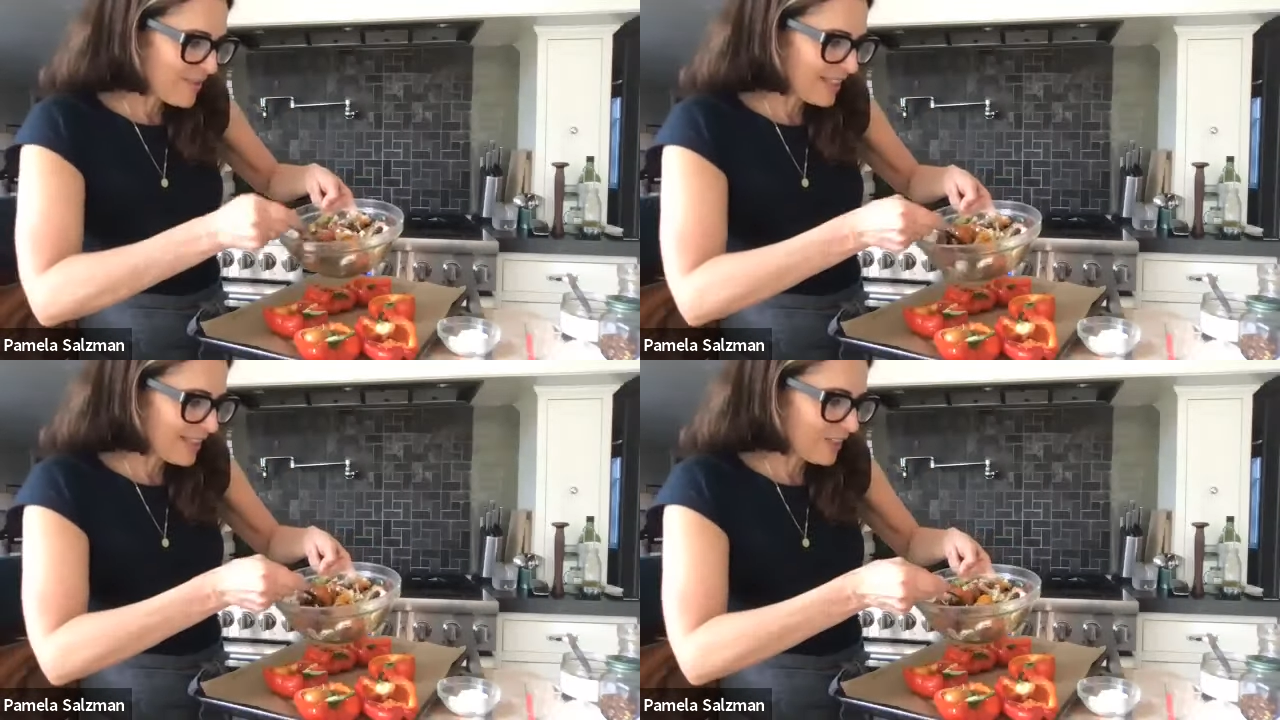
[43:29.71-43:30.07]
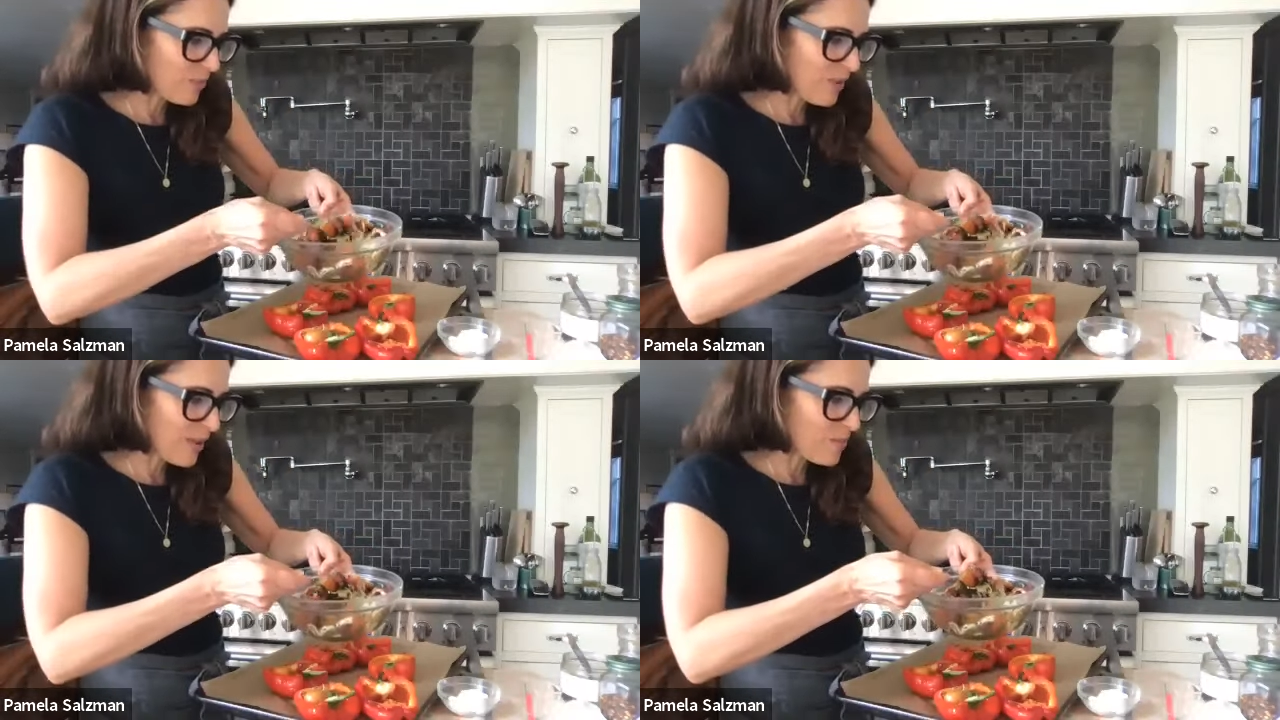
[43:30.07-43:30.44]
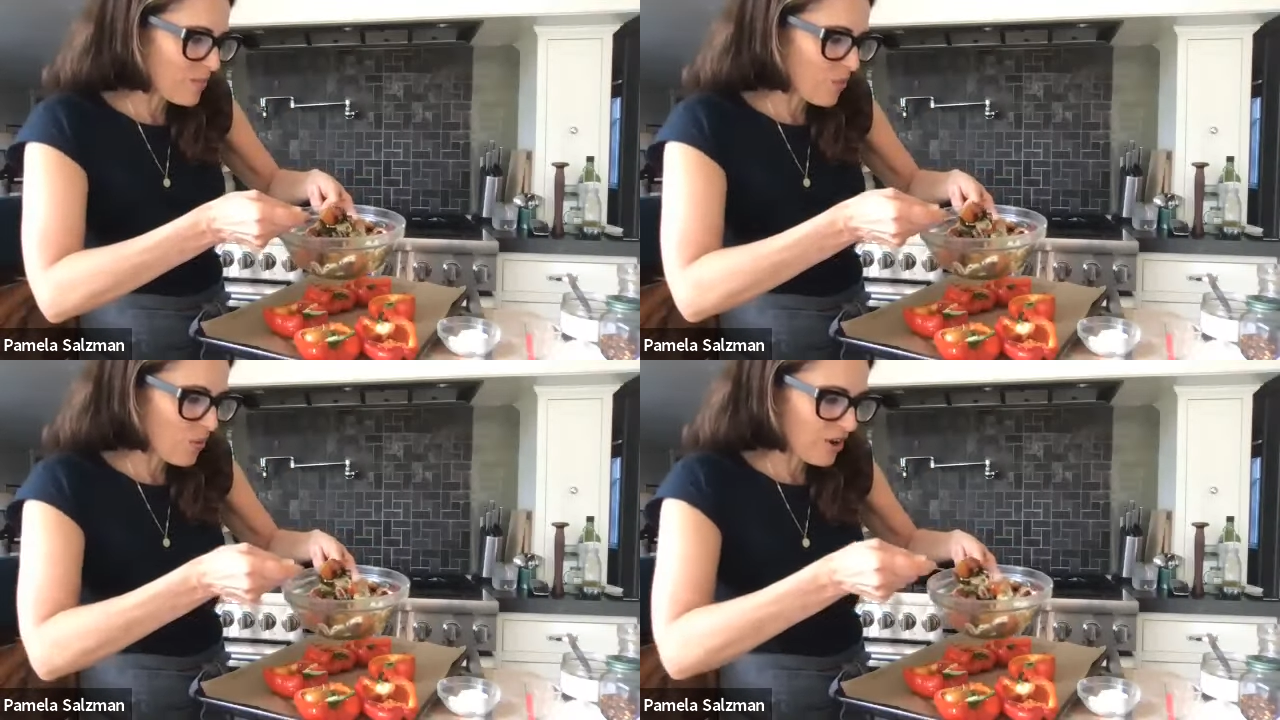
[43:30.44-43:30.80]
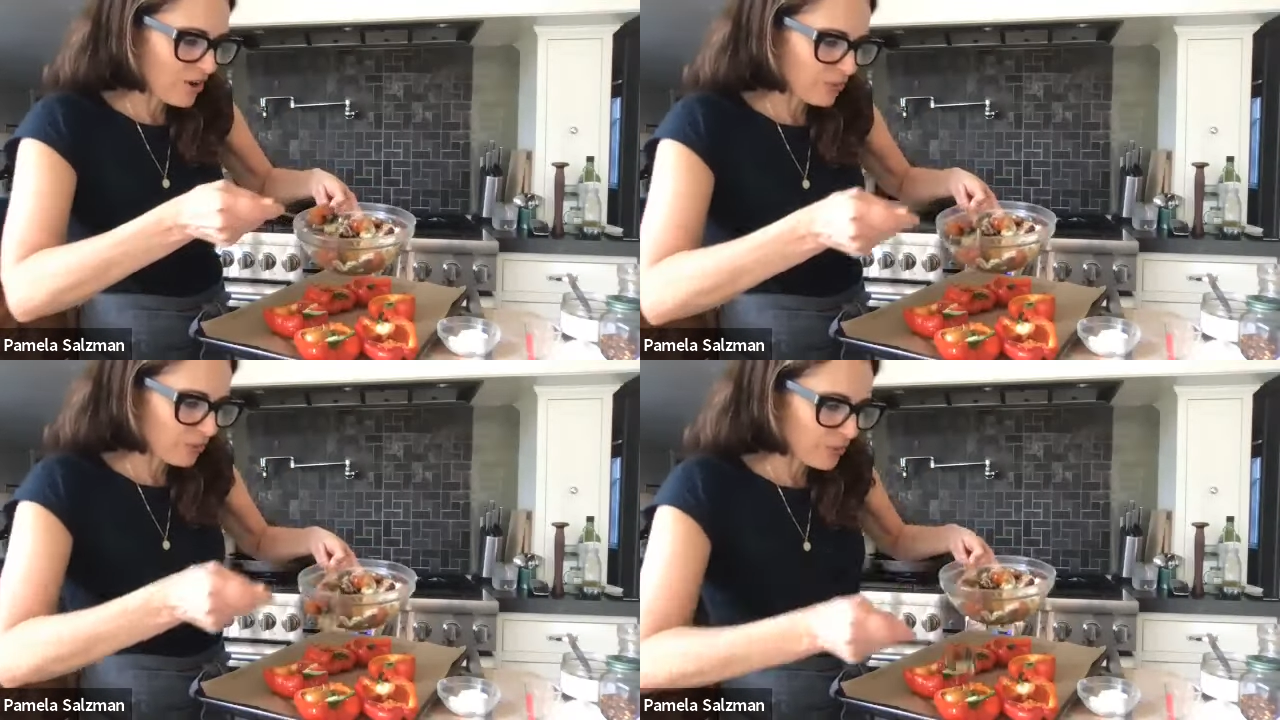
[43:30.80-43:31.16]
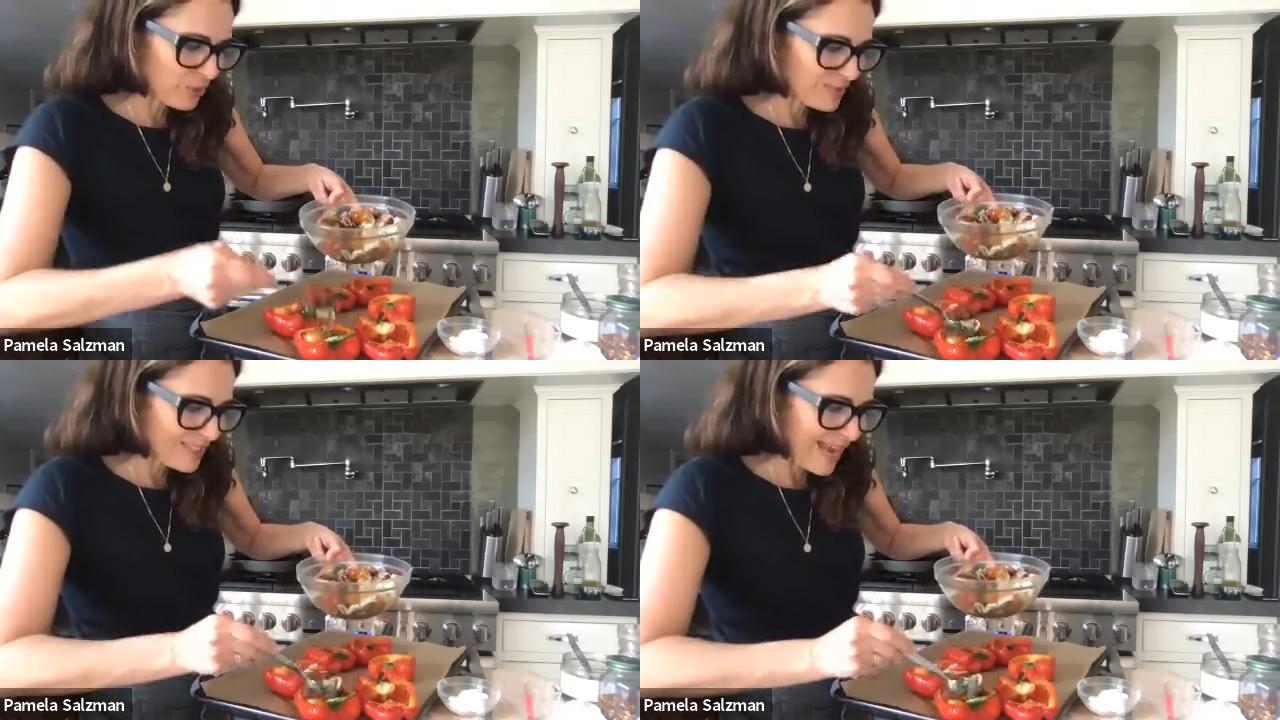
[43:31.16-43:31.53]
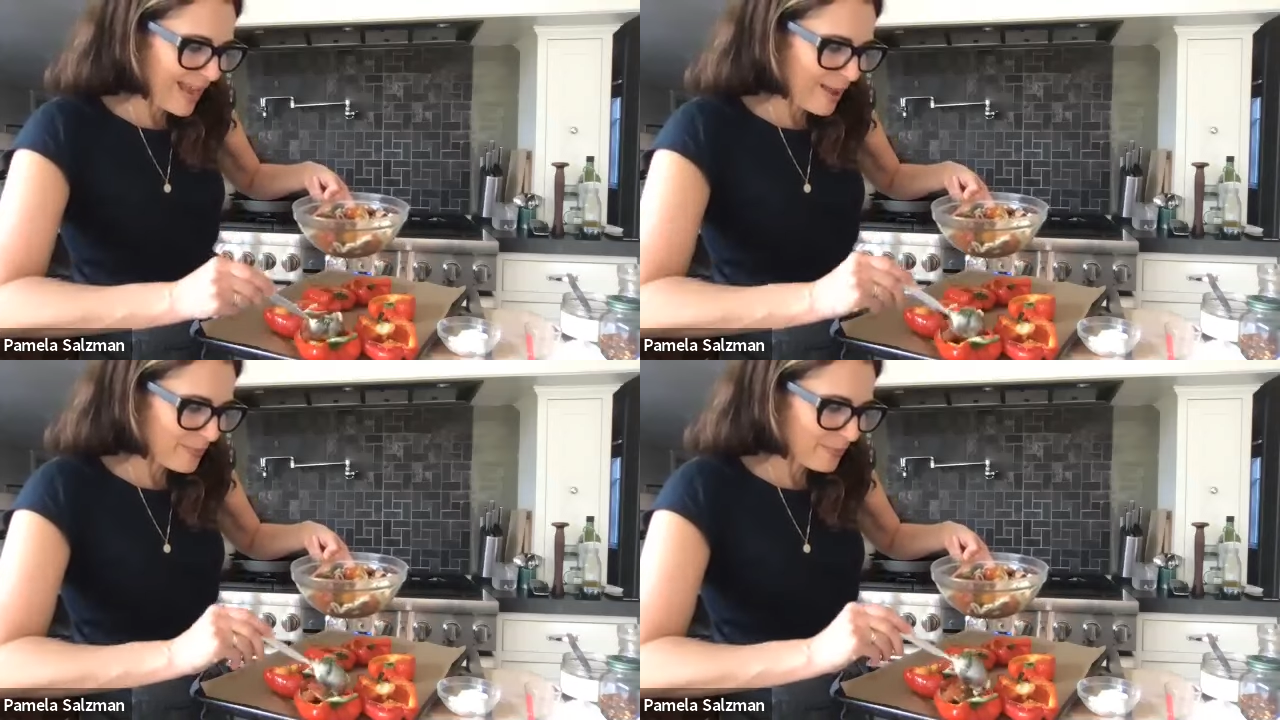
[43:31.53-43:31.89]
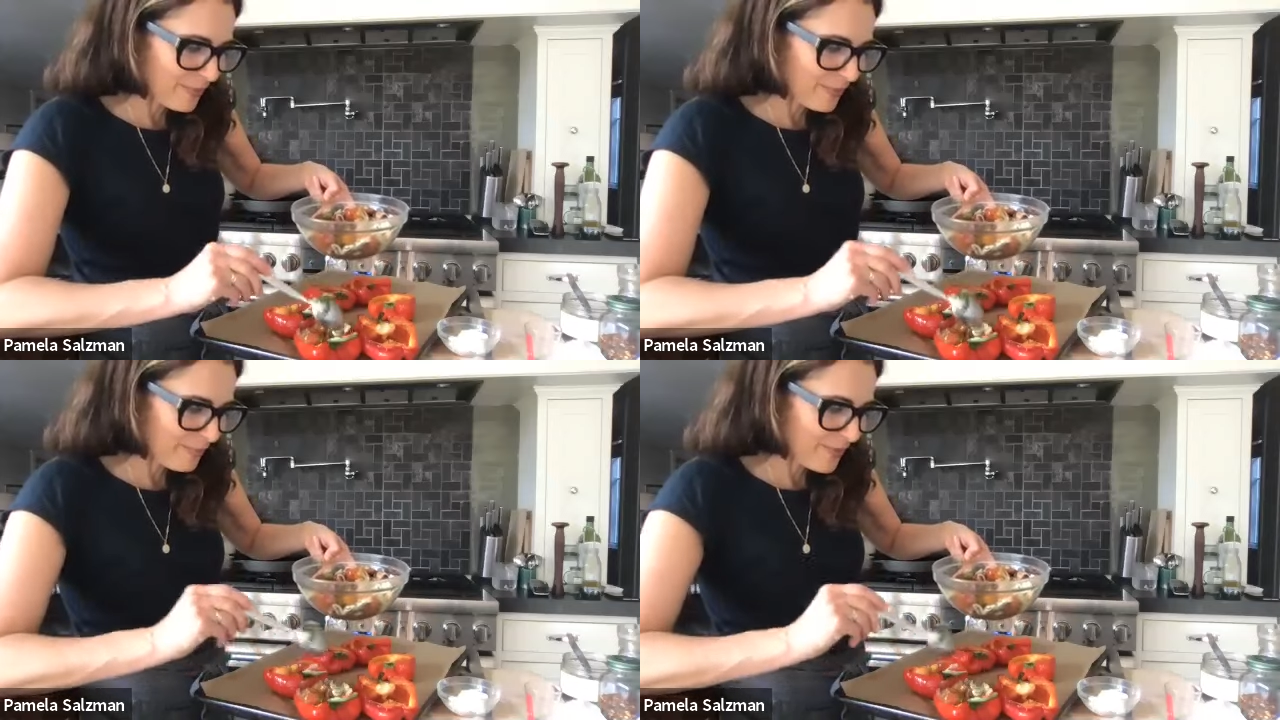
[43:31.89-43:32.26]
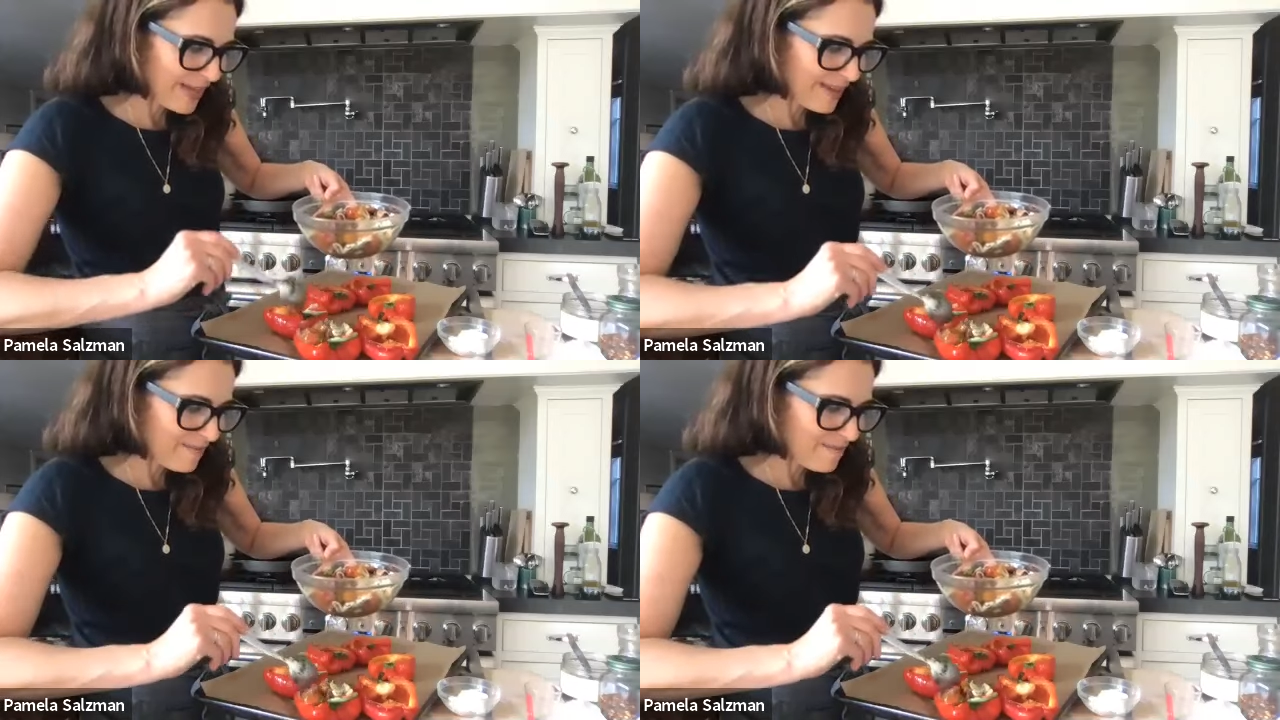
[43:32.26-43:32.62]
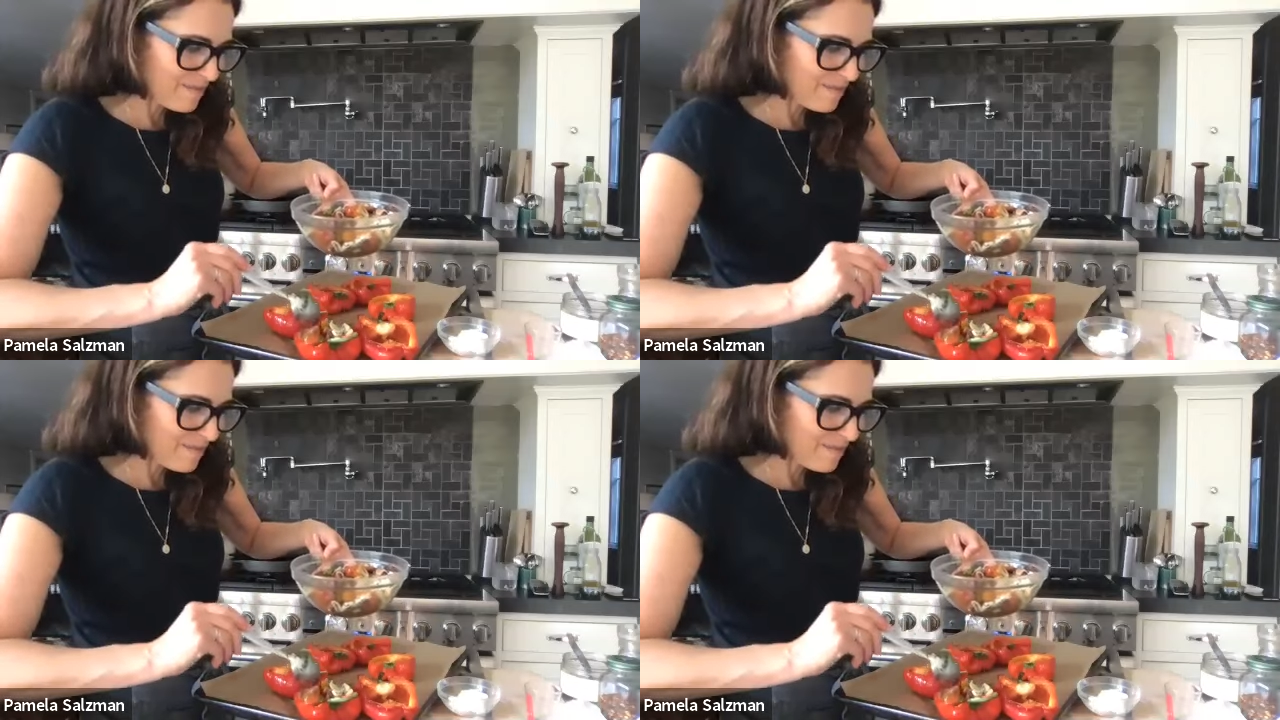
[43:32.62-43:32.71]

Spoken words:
a little bit more room temp, but